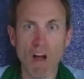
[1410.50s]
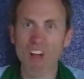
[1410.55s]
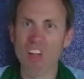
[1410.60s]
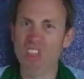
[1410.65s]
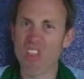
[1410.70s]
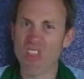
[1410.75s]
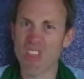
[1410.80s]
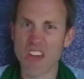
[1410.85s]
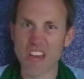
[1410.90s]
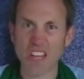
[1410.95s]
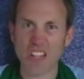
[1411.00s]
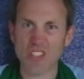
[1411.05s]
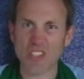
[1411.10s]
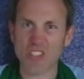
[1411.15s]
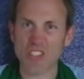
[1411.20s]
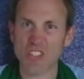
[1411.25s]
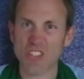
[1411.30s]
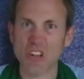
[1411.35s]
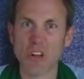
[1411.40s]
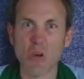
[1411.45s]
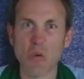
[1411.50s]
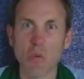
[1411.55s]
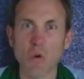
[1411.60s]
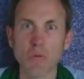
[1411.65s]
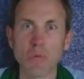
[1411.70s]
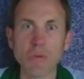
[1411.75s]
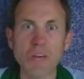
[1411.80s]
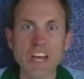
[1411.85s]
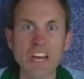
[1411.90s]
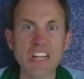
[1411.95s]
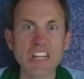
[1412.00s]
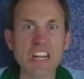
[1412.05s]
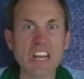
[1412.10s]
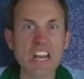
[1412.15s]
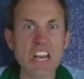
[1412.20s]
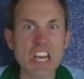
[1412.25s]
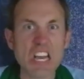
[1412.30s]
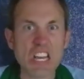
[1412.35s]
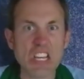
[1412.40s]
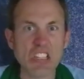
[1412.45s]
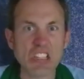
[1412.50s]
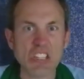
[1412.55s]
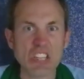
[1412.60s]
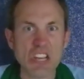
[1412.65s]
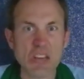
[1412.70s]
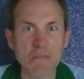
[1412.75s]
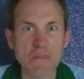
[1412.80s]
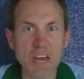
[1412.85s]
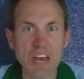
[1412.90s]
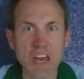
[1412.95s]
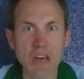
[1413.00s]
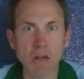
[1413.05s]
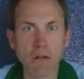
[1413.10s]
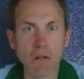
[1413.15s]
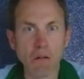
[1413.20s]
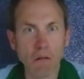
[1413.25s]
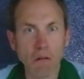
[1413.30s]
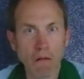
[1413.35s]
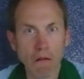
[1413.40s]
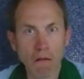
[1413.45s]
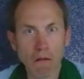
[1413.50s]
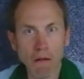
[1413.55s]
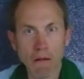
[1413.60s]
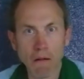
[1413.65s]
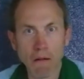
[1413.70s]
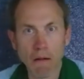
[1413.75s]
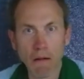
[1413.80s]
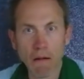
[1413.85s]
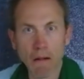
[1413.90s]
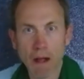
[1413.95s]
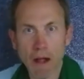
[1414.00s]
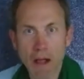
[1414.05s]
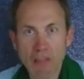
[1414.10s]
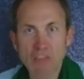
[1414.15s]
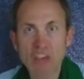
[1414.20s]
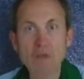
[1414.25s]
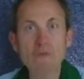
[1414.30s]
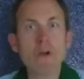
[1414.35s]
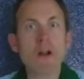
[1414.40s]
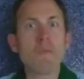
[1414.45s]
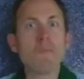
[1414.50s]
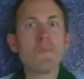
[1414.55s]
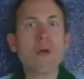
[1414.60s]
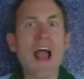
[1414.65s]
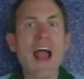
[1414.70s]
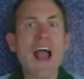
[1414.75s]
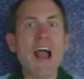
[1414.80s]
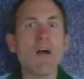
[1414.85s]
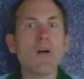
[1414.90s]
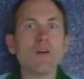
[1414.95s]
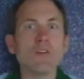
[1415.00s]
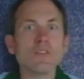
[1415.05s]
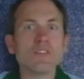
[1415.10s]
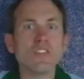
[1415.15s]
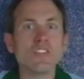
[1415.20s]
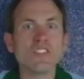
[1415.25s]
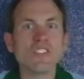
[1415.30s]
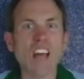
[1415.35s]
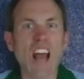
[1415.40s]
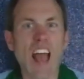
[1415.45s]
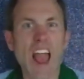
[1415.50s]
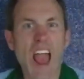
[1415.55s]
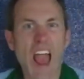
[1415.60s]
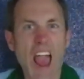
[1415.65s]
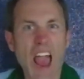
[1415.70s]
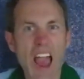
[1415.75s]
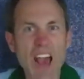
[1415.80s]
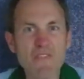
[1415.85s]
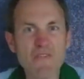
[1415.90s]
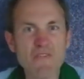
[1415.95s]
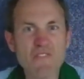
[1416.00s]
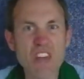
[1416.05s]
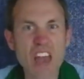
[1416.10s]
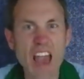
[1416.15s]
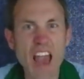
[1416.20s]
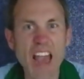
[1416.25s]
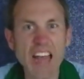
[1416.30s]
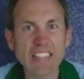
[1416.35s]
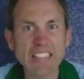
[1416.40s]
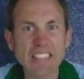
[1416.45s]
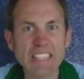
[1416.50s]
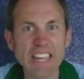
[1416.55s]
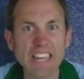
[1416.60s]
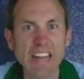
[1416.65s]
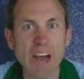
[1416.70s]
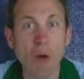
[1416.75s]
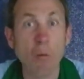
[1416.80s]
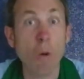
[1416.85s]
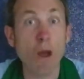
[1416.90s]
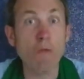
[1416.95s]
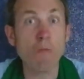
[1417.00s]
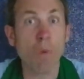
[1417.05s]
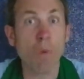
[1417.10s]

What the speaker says: This would be an easy meal. They were about to have their dinner when